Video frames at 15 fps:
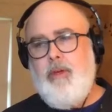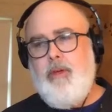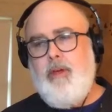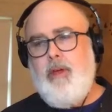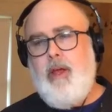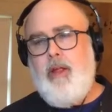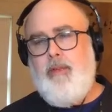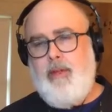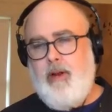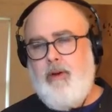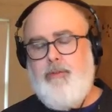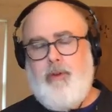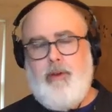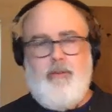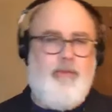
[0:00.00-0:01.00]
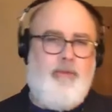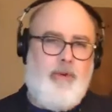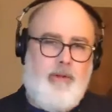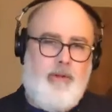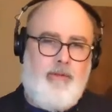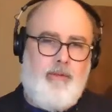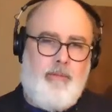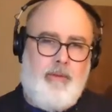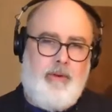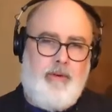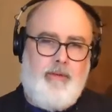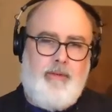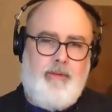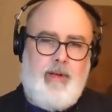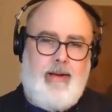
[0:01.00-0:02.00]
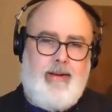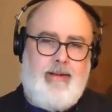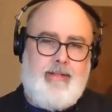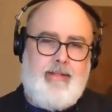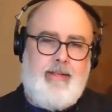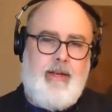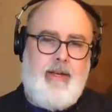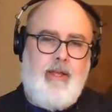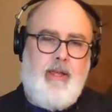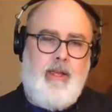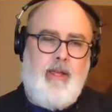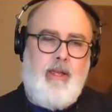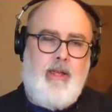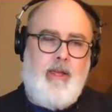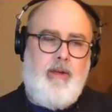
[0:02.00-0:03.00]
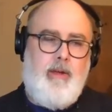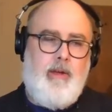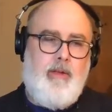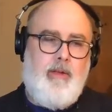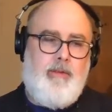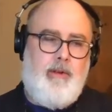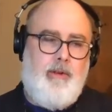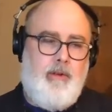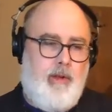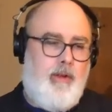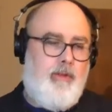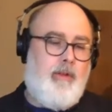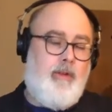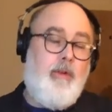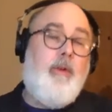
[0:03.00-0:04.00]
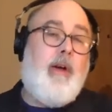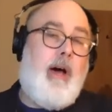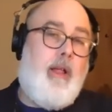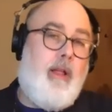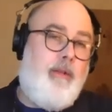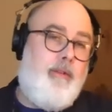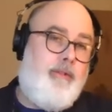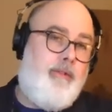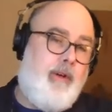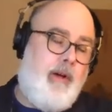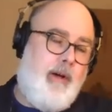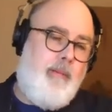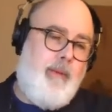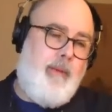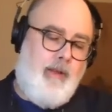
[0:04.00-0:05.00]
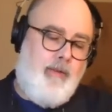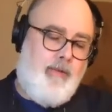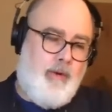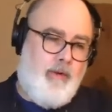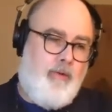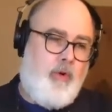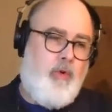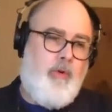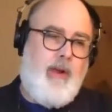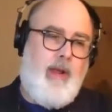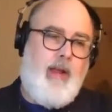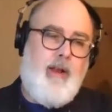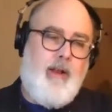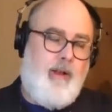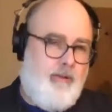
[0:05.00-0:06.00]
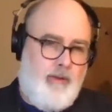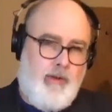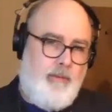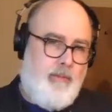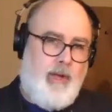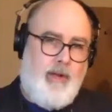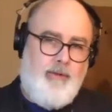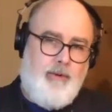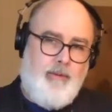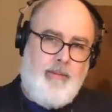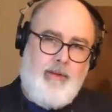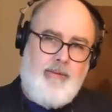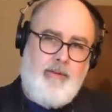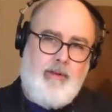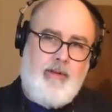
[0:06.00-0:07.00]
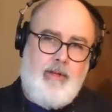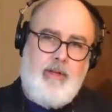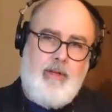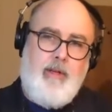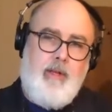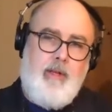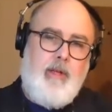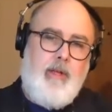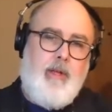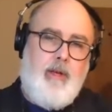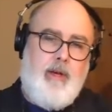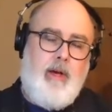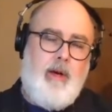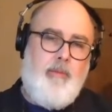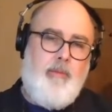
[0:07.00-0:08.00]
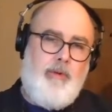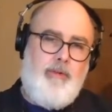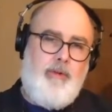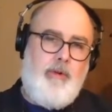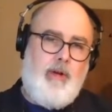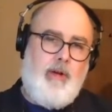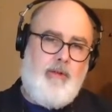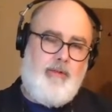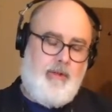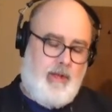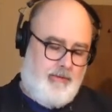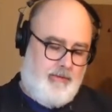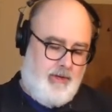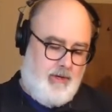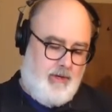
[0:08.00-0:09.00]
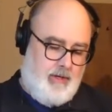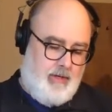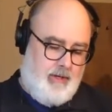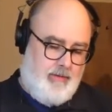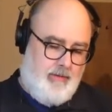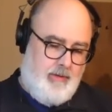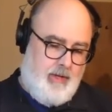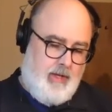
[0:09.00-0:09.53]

in the intersection of journalism and political science, and he's a new college. And he sort of created his own major basically, which new college allows you to do.